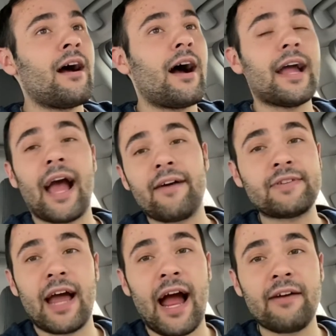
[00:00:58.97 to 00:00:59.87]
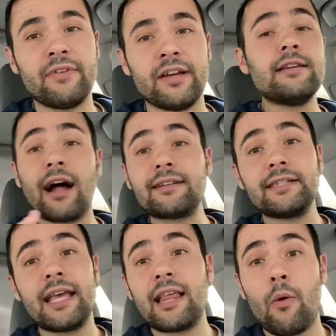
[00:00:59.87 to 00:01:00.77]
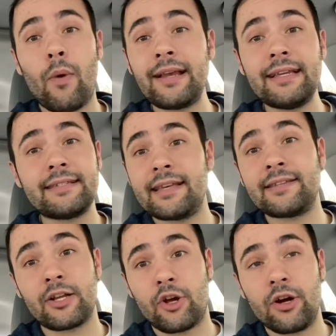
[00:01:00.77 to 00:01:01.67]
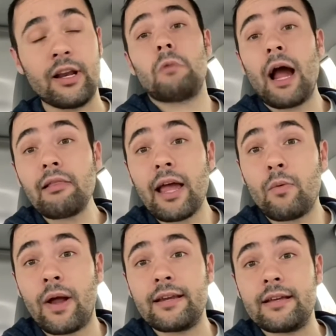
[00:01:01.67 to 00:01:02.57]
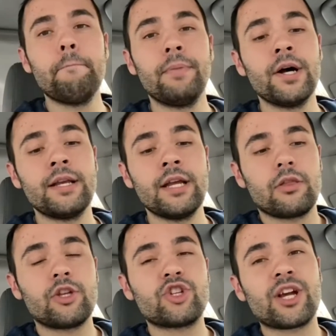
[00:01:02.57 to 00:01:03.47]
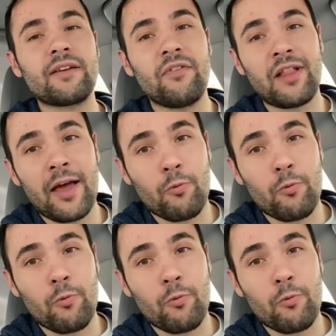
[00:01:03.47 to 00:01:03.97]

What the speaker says: have to have it. Not to say that Wendy's isn't good. I like Wendy's, but the Chick-fil-A